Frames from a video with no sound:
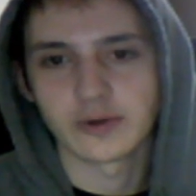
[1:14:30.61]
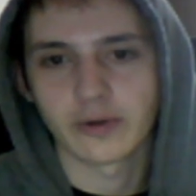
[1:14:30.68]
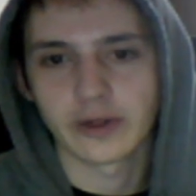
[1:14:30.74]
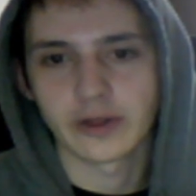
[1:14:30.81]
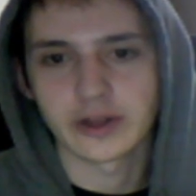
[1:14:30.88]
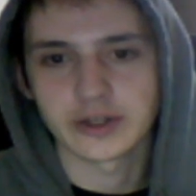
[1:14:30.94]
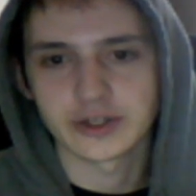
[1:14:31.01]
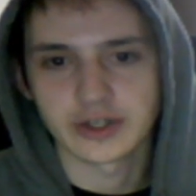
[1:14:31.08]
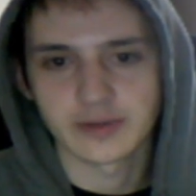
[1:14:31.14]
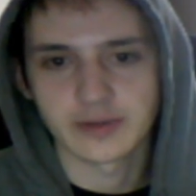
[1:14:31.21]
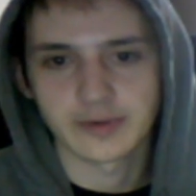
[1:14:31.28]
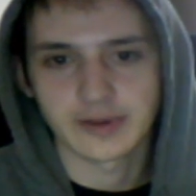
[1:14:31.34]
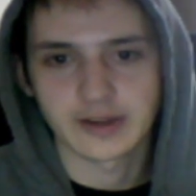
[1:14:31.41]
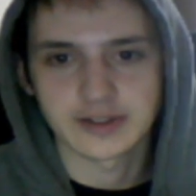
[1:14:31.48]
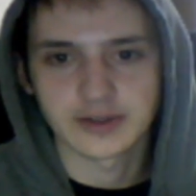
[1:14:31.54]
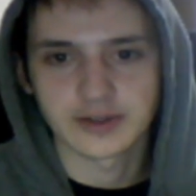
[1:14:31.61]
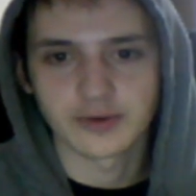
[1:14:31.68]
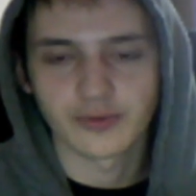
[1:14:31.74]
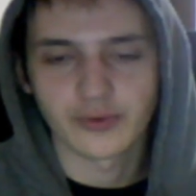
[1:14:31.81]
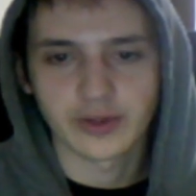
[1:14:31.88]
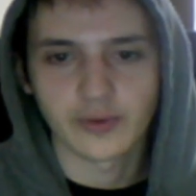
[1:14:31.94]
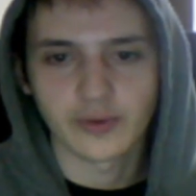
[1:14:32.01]
a relationship unless you
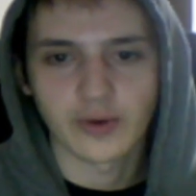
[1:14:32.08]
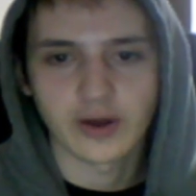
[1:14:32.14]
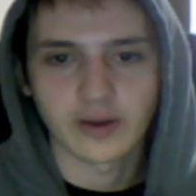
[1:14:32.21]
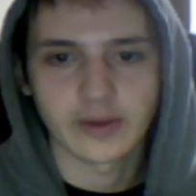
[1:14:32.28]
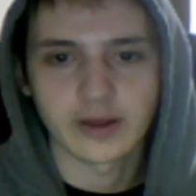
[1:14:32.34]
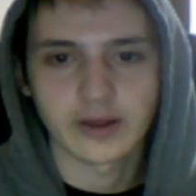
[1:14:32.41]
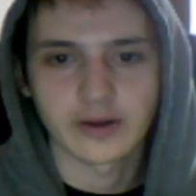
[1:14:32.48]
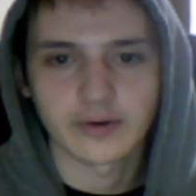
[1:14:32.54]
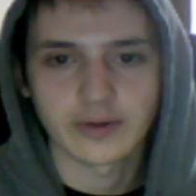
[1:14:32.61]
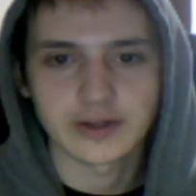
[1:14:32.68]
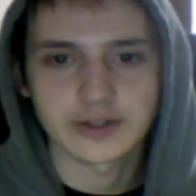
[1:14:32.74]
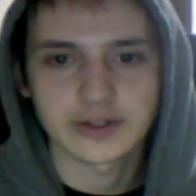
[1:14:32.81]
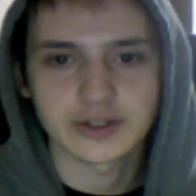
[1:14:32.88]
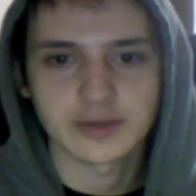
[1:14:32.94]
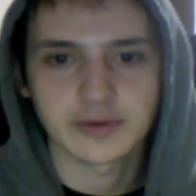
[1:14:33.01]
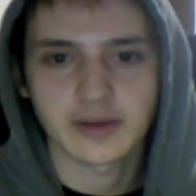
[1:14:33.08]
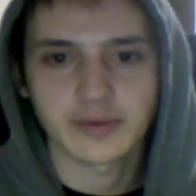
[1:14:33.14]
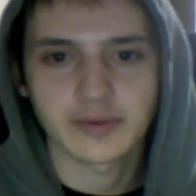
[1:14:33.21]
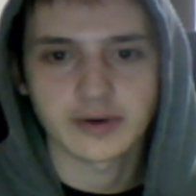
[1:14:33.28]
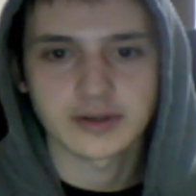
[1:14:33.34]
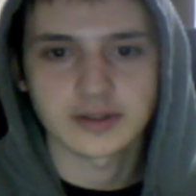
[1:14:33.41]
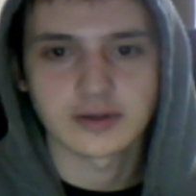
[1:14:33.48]
really want to be in a relationship with that
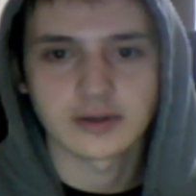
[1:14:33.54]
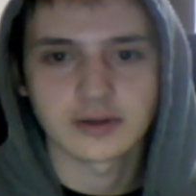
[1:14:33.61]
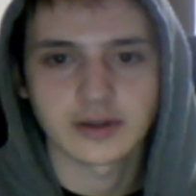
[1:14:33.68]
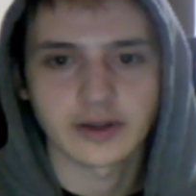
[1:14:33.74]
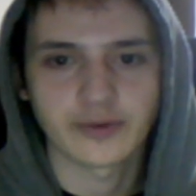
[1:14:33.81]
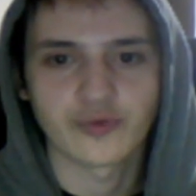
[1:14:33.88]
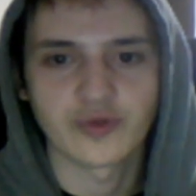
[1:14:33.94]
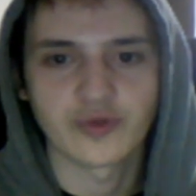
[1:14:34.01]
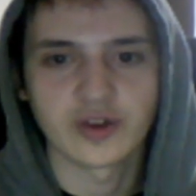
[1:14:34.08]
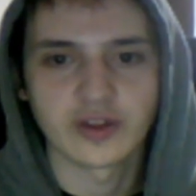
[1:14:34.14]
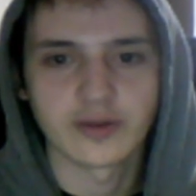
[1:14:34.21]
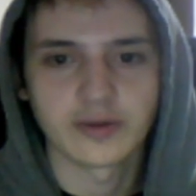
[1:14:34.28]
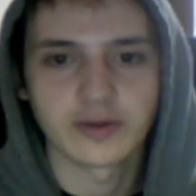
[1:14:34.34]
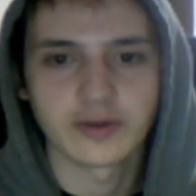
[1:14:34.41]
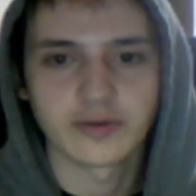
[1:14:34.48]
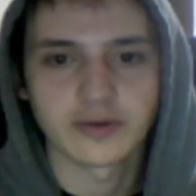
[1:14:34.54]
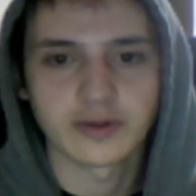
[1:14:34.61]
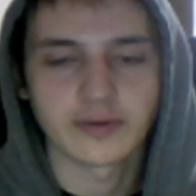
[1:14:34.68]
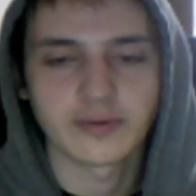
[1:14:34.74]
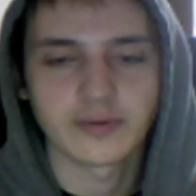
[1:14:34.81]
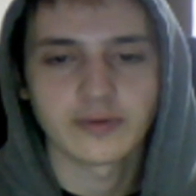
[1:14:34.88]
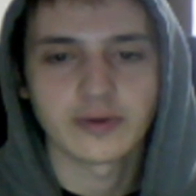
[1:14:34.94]
person. Like really, really,
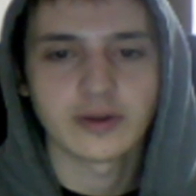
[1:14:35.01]
really.